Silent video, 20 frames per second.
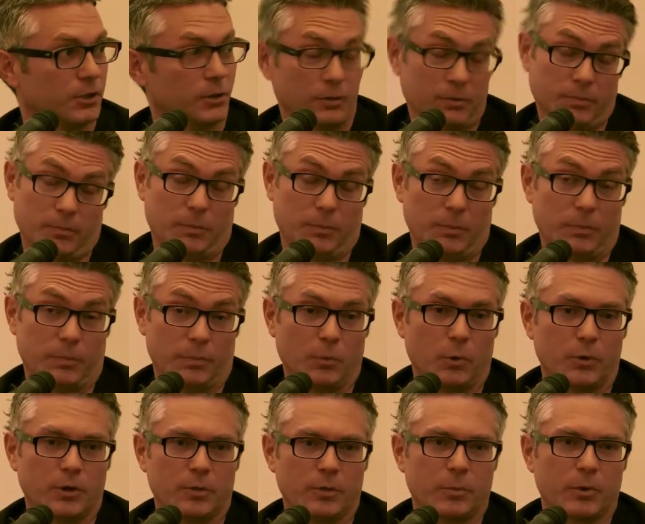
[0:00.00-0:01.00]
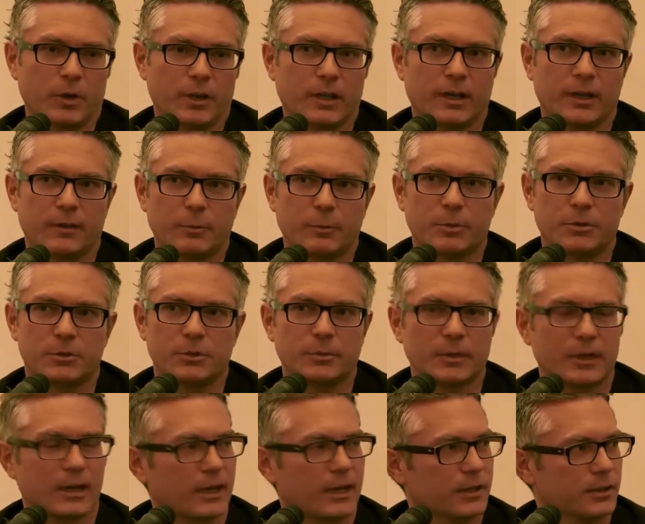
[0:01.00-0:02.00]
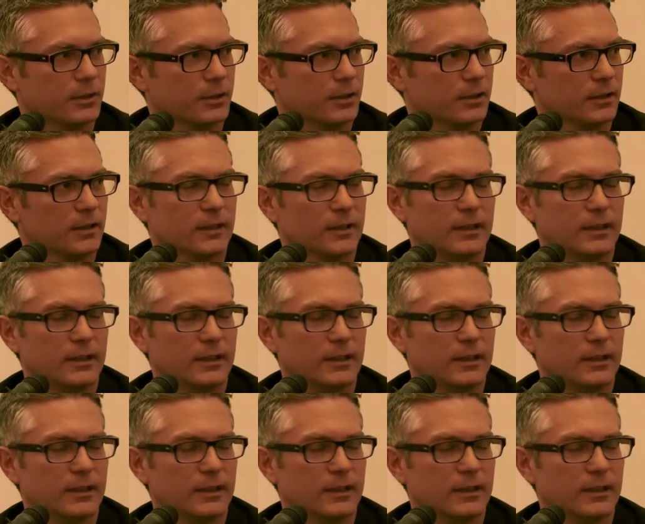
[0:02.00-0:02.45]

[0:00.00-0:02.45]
or more to the point, I never presumed that I could.